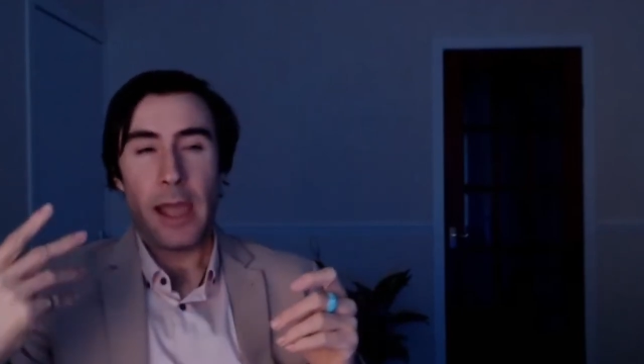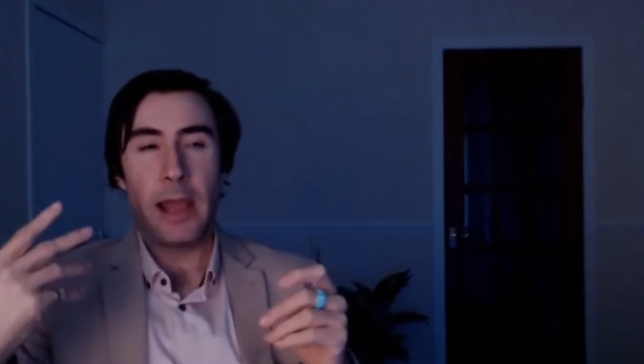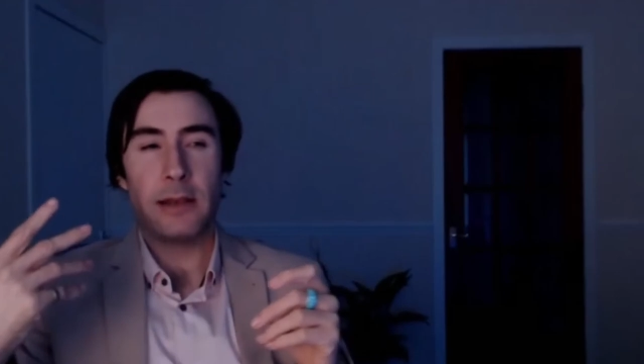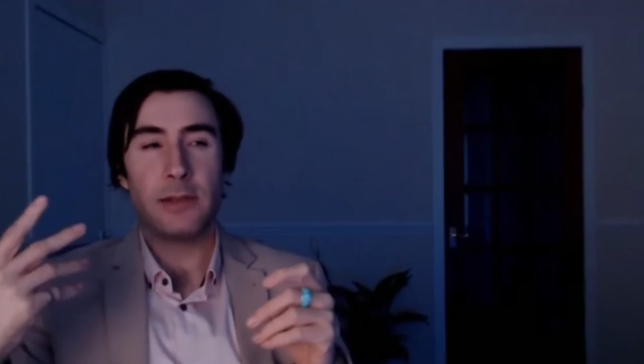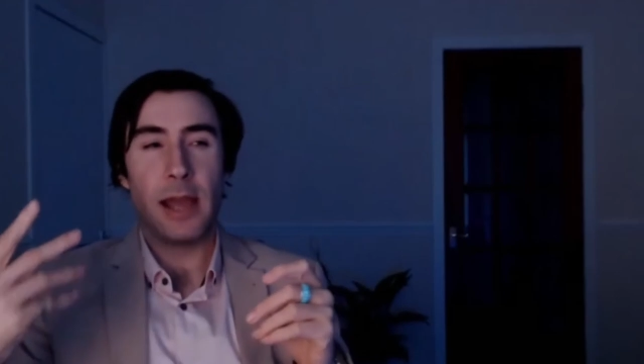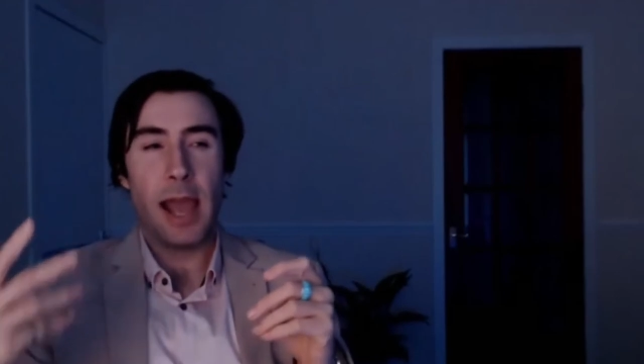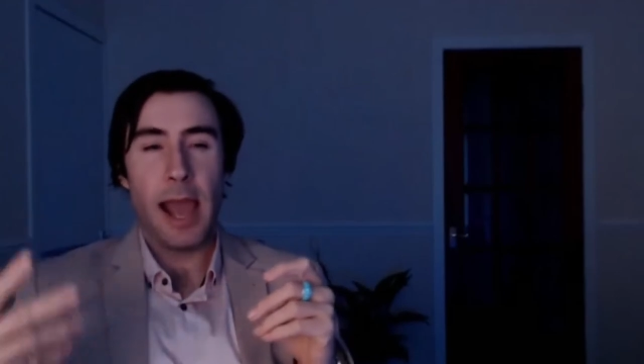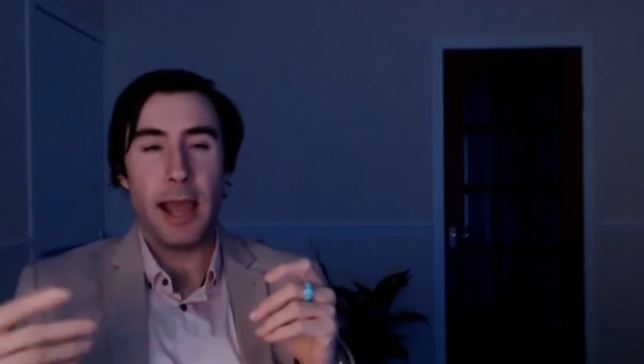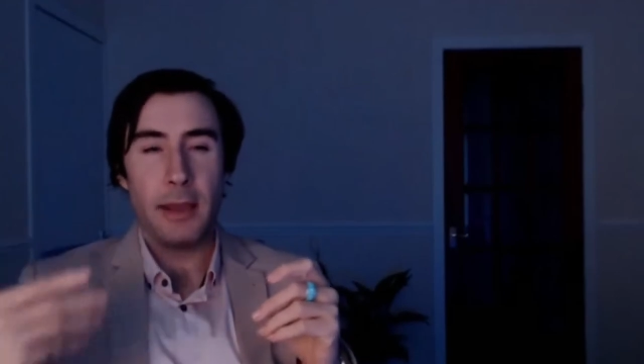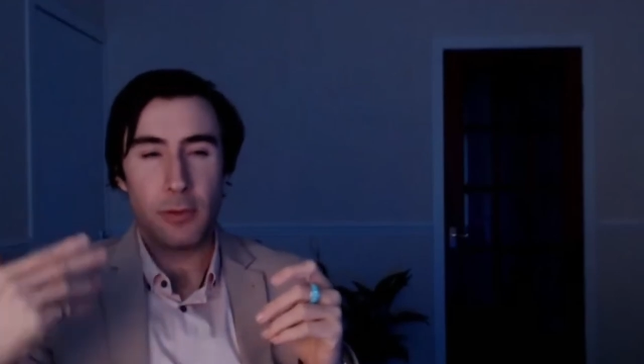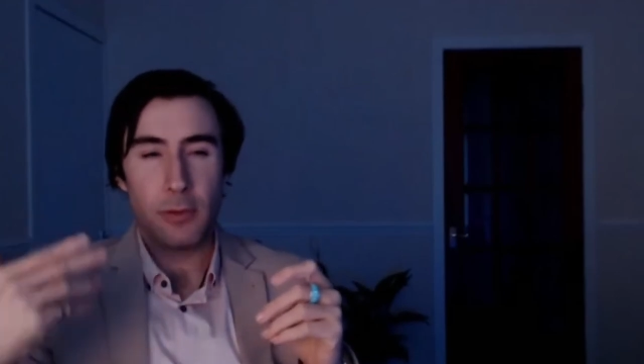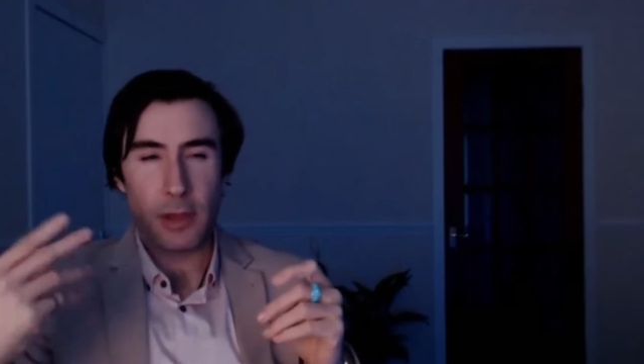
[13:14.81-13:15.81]
And
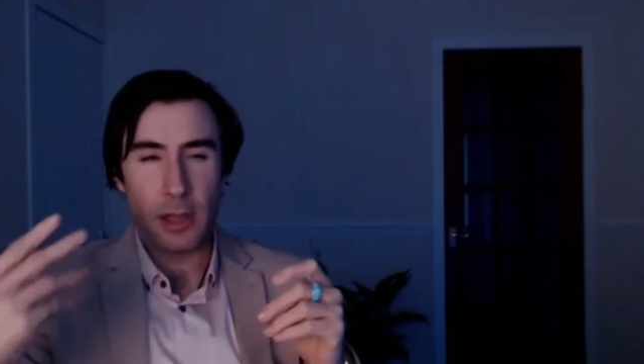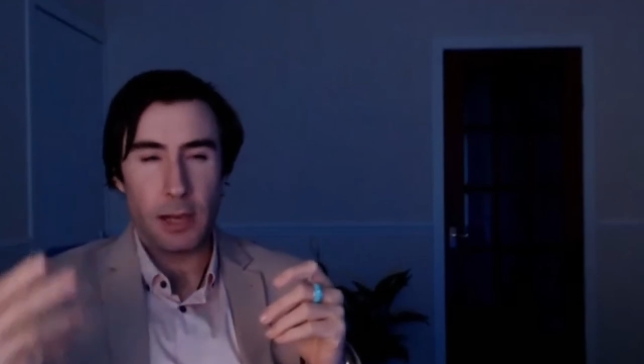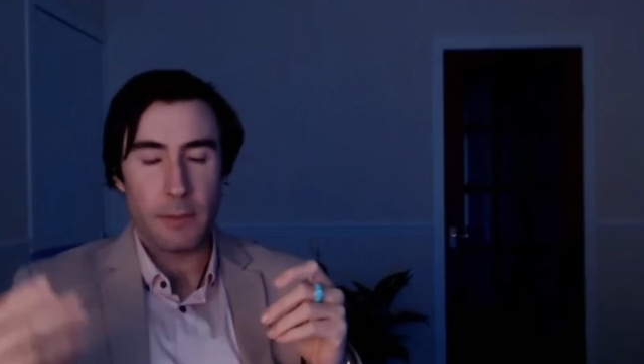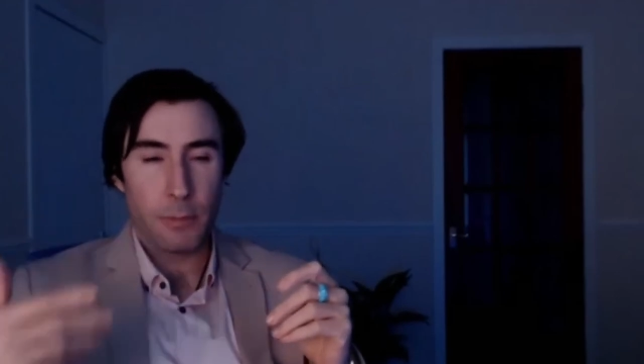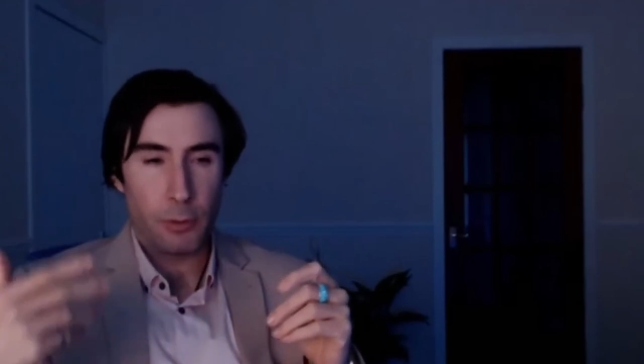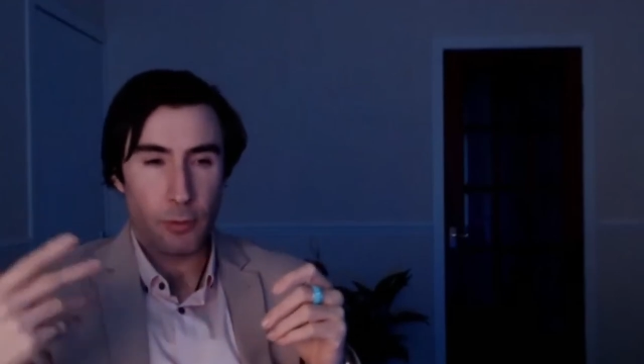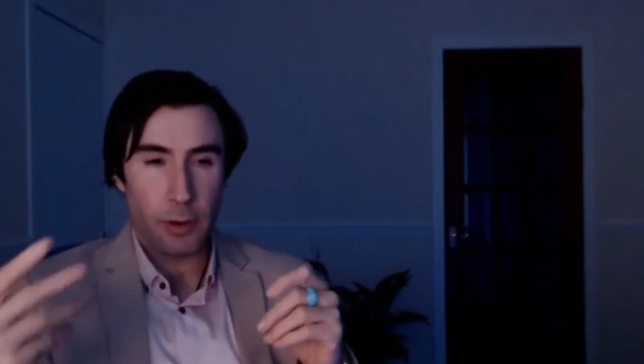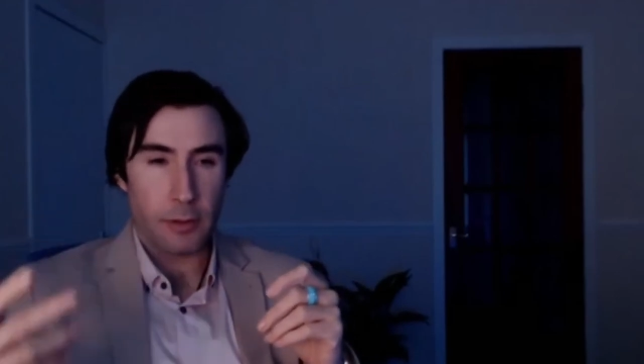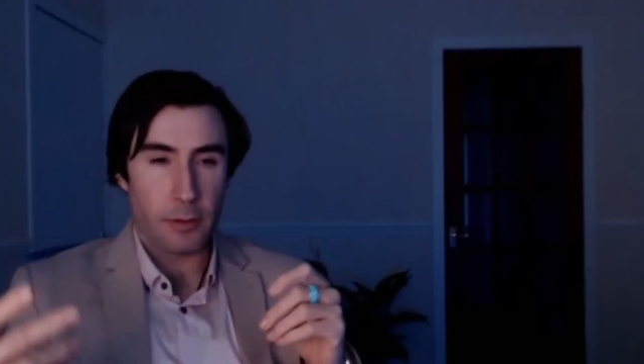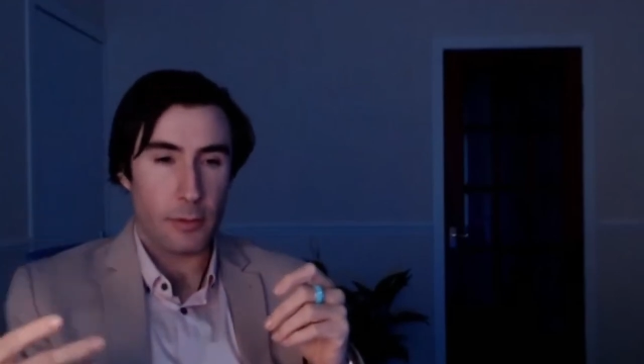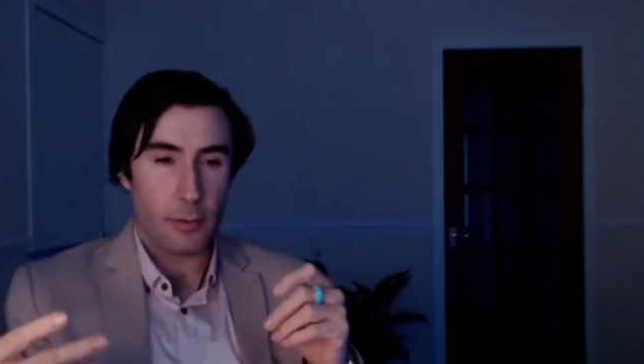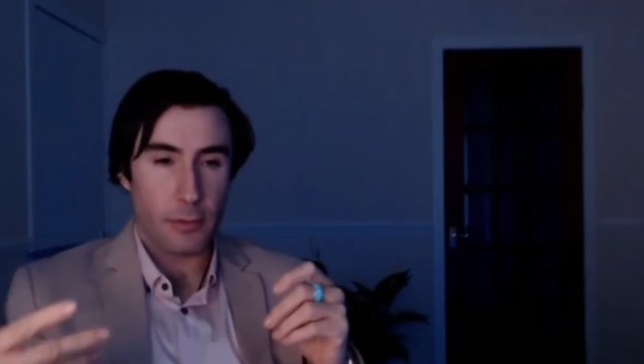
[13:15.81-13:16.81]
as it
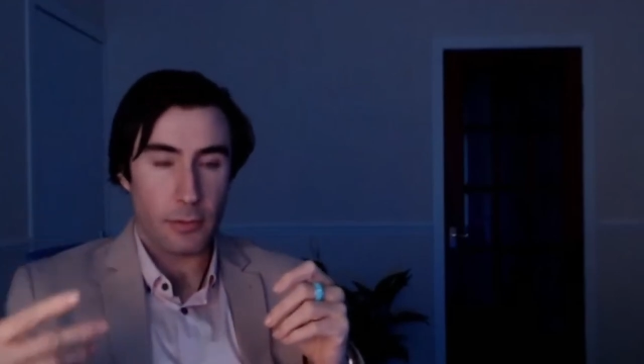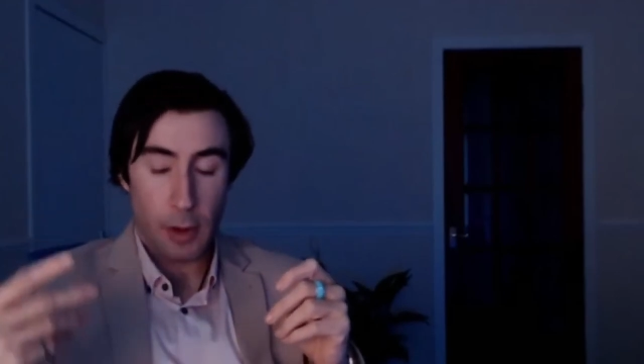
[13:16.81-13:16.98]
progresses,